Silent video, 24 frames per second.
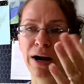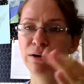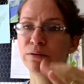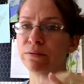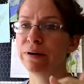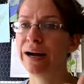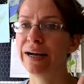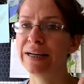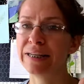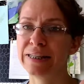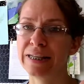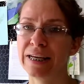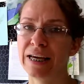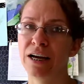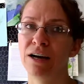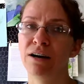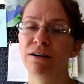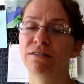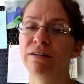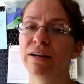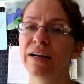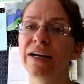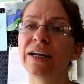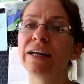write
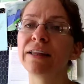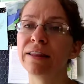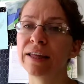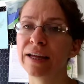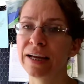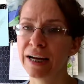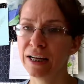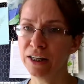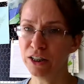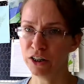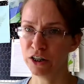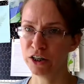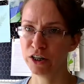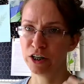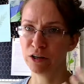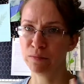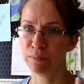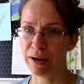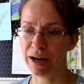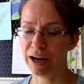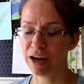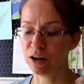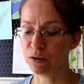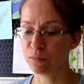down anything I learn
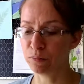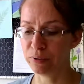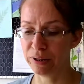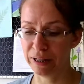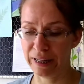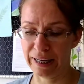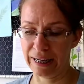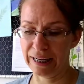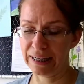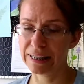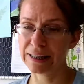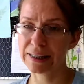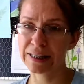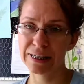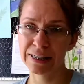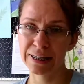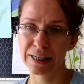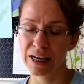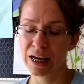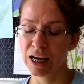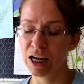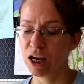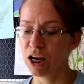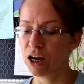about plants.